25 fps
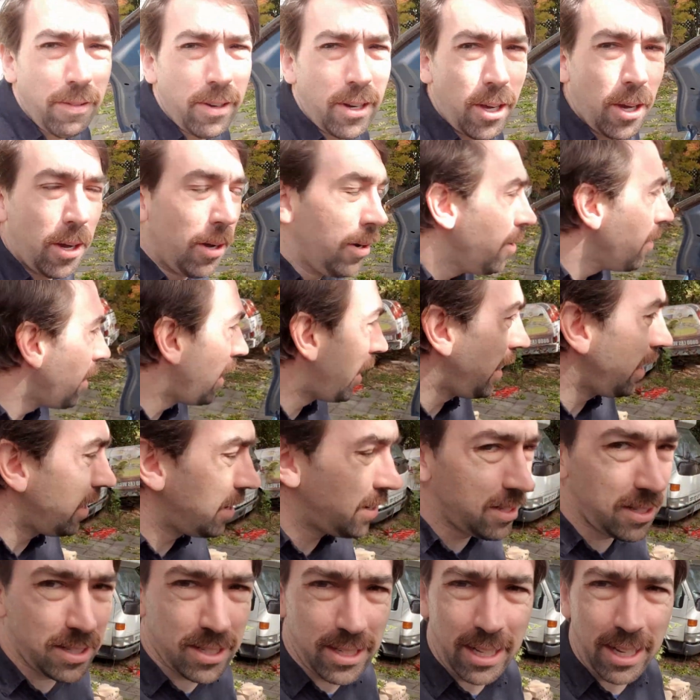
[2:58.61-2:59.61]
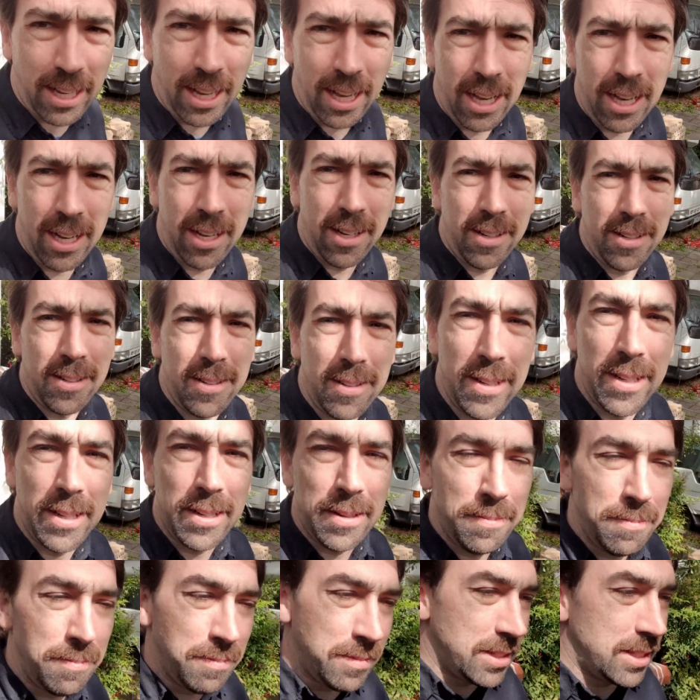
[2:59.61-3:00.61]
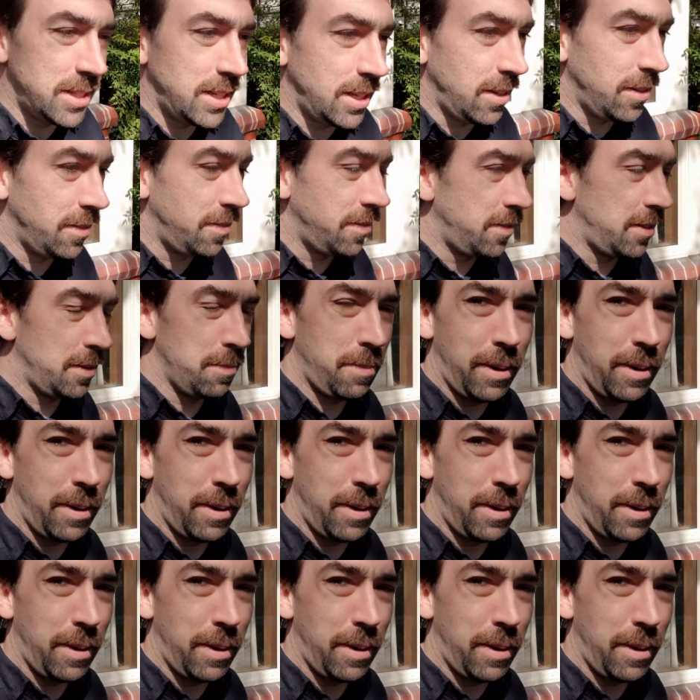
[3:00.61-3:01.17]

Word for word: it a go and see how, um, see if the